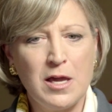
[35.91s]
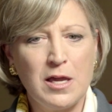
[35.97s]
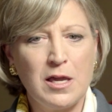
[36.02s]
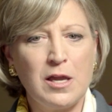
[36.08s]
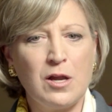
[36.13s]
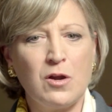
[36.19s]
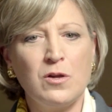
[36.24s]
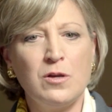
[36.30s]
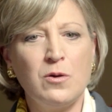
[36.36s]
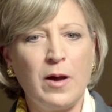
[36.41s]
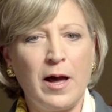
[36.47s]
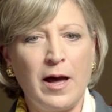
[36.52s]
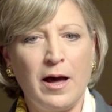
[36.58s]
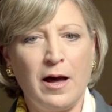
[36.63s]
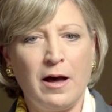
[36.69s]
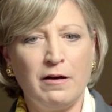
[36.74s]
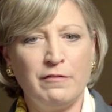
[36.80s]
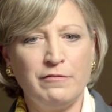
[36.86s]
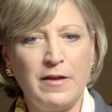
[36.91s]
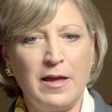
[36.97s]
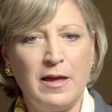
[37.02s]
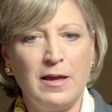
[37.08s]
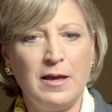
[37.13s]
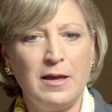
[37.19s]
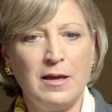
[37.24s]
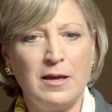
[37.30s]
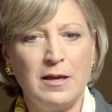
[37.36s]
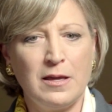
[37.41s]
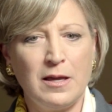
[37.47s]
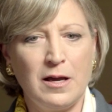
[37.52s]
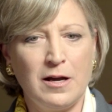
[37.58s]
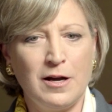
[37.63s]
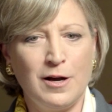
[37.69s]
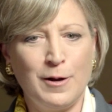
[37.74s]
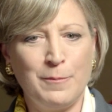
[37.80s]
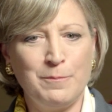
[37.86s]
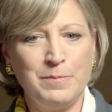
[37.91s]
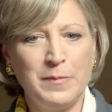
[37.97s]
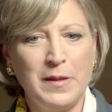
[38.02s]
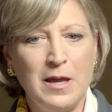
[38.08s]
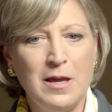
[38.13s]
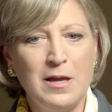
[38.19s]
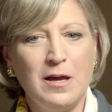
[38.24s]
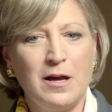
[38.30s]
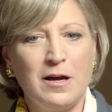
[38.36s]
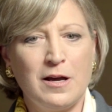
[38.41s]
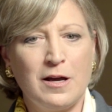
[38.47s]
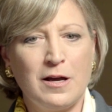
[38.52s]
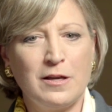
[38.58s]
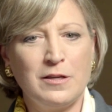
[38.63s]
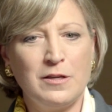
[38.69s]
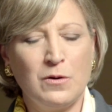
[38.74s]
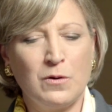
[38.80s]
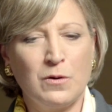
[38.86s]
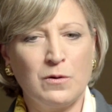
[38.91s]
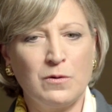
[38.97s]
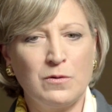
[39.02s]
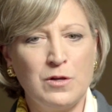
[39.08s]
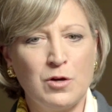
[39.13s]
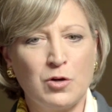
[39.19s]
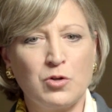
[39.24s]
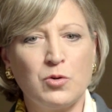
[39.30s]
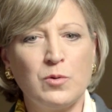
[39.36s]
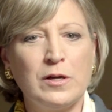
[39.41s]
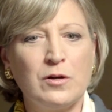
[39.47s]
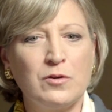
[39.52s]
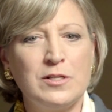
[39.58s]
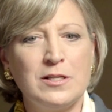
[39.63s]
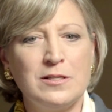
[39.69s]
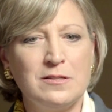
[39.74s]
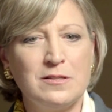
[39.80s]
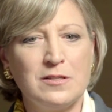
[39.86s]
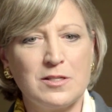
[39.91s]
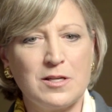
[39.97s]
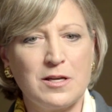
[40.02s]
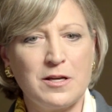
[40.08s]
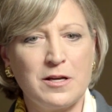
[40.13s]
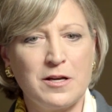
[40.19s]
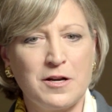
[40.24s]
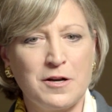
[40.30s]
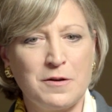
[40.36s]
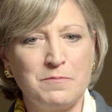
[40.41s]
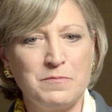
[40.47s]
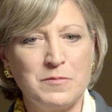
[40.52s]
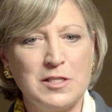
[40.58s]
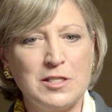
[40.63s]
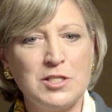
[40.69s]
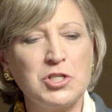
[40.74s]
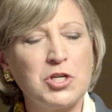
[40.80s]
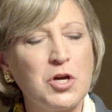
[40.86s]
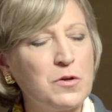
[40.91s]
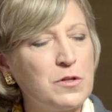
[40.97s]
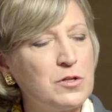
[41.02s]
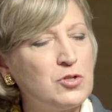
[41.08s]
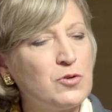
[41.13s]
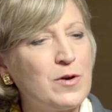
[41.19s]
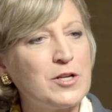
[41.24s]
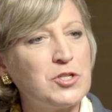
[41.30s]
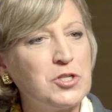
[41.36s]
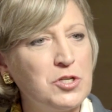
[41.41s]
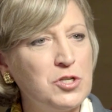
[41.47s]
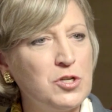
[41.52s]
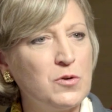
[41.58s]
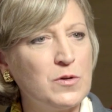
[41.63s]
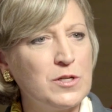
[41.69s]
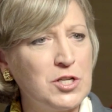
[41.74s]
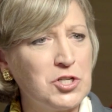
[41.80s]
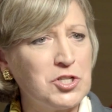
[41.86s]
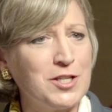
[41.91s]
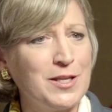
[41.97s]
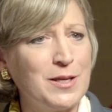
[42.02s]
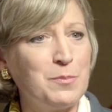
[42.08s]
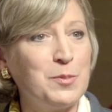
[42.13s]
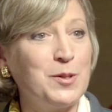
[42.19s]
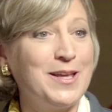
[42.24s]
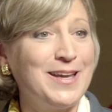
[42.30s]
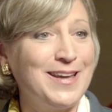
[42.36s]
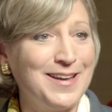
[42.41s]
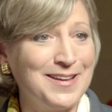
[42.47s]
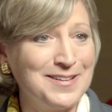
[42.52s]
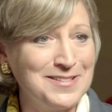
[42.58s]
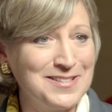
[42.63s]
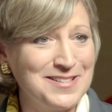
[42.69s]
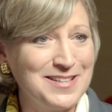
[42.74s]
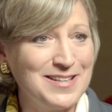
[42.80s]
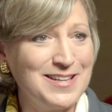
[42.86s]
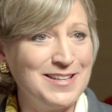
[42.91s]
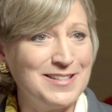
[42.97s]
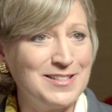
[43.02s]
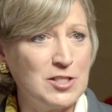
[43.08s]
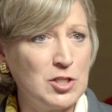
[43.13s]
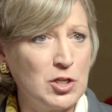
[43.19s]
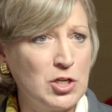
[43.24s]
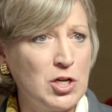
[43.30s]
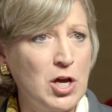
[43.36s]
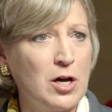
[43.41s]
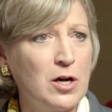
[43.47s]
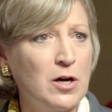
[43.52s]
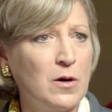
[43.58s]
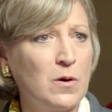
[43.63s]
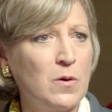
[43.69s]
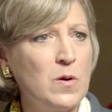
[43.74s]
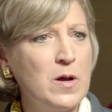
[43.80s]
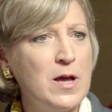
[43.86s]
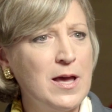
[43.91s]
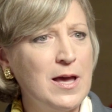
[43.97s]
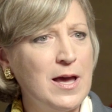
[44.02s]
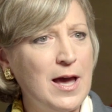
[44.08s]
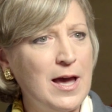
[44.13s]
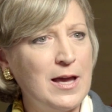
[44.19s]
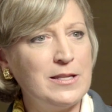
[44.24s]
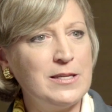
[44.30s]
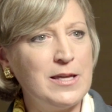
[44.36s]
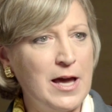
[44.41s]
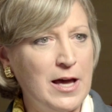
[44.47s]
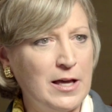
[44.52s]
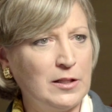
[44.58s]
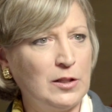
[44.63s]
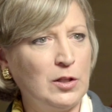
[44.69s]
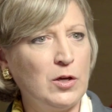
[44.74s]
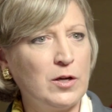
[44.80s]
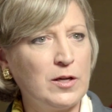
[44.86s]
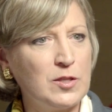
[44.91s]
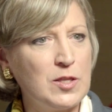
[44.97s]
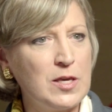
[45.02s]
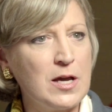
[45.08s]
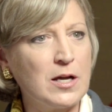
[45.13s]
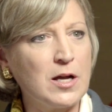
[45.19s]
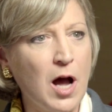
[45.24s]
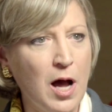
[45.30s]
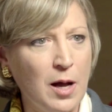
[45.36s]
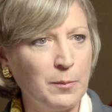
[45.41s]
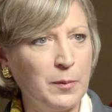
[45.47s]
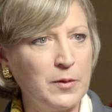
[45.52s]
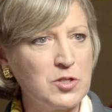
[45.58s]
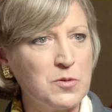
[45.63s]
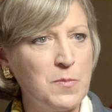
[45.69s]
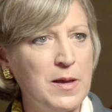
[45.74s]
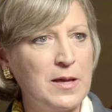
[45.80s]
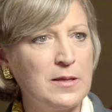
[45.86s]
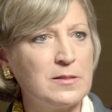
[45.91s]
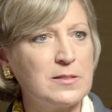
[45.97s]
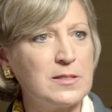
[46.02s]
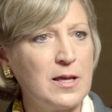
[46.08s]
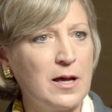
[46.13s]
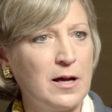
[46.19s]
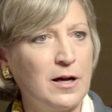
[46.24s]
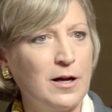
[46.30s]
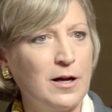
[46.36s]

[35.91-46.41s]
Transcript: here you have your career didn't go the direction you initially planned it to go, and yet look at the accomplishments.